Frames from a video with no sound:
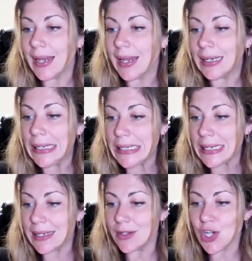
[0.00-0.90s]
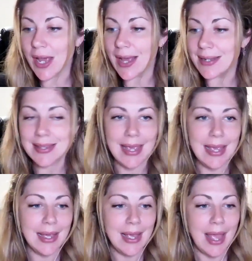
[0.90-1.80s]
link in the chat
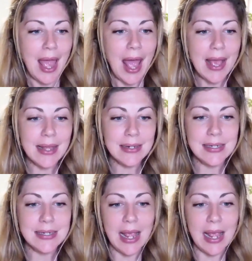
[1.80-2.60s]
there. And